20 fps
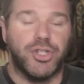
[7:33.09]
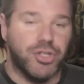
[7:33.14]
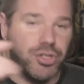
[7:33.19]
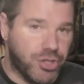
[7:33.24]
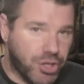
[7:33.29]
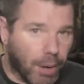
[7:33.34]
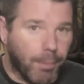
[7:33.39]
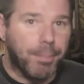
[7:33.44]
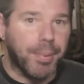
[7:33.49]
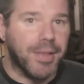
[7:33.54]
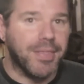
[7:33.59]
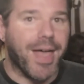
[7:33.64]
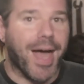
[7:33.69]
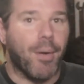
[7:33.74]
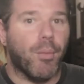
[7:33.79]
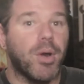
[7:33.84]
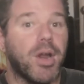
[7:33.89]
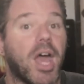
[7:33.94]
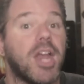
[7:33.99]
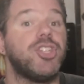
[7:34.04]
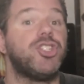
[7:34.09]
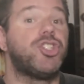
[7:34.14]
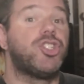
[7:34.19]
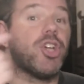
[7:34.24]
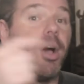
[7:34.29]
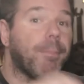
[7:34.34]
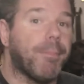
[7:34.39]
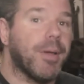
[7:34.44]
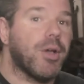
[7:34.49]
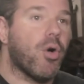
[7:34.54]
dumping that one and
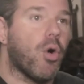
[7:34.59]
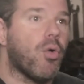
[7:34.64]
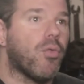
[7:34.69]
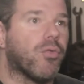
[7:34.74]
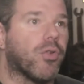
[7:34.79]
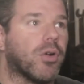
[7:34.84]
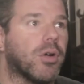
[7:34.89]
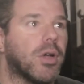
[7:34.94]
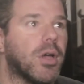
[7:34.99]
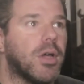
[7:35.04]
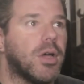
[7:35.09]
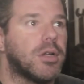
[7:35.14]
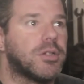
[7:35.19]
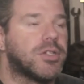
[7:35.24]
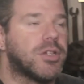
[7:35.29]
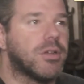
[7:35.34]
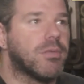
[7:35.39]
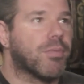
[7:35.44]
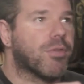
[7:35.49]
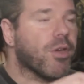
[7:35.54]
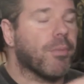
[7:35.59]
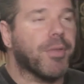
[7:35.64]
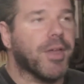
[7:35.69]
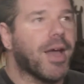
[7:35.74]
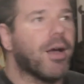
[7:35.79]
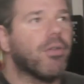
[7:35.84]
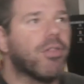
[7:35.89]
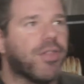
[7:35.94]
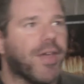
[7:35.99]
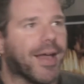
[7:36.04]
jumping over to something
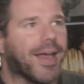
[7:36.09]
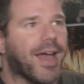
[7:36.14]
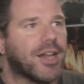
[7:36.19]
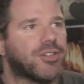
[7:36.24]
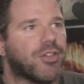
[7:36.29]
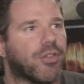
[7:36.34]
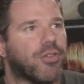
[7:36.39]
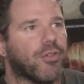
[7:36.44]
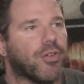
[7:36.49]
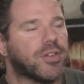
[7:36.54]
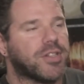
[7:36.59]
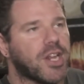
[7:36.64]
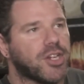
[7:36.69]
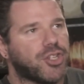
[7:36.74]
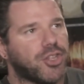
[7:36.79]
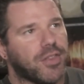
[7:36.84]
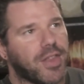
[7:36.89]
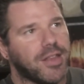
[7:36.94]
else that catches their attention.